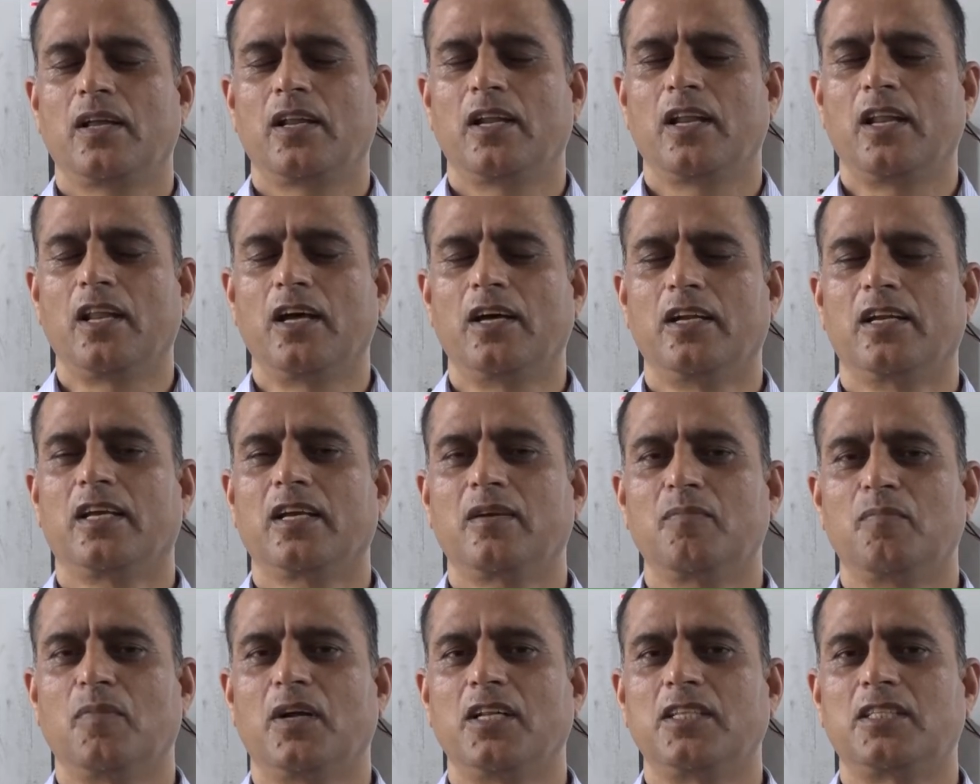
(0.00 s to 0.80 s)

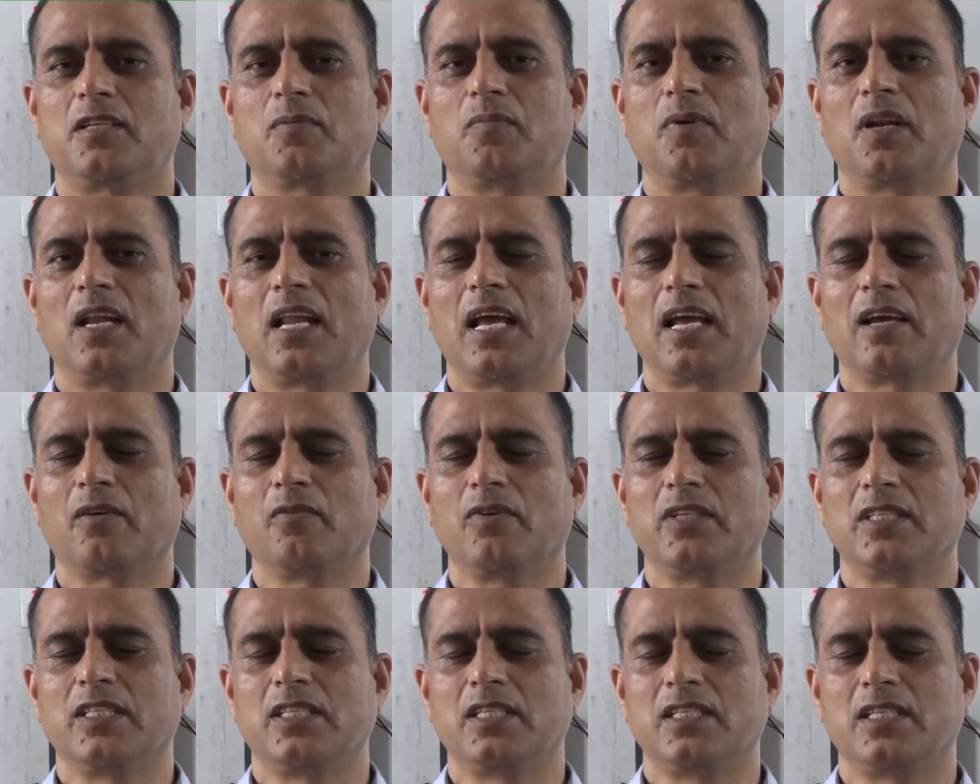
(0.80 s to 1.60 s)
learning multiple
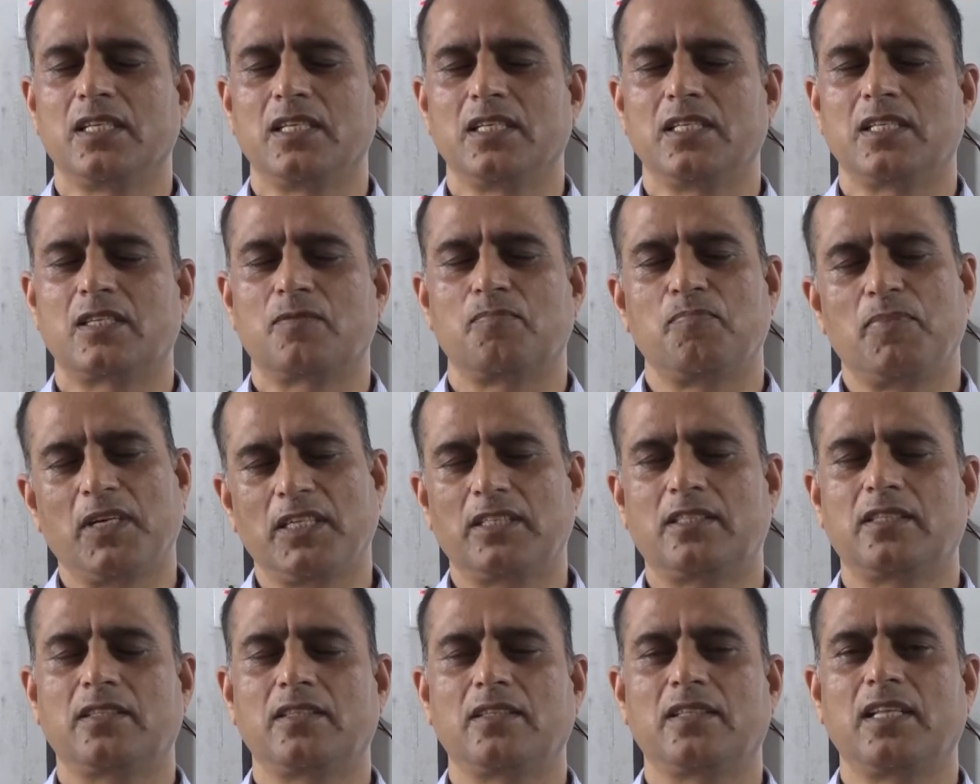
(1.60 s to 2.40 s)
languages is
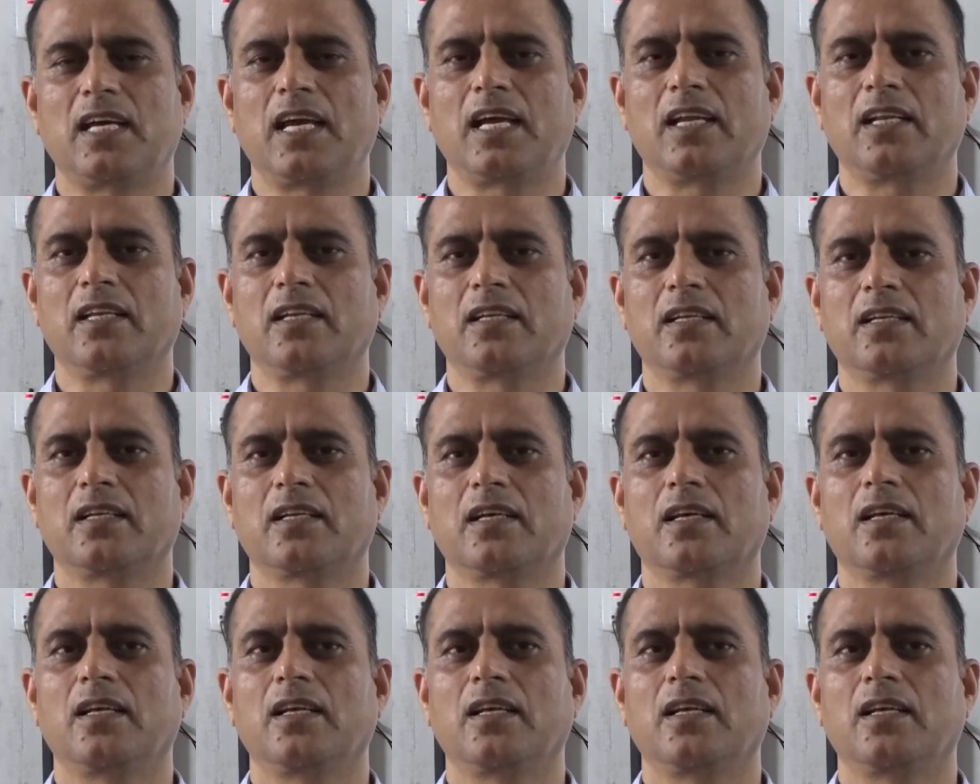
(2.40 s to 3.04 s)
better than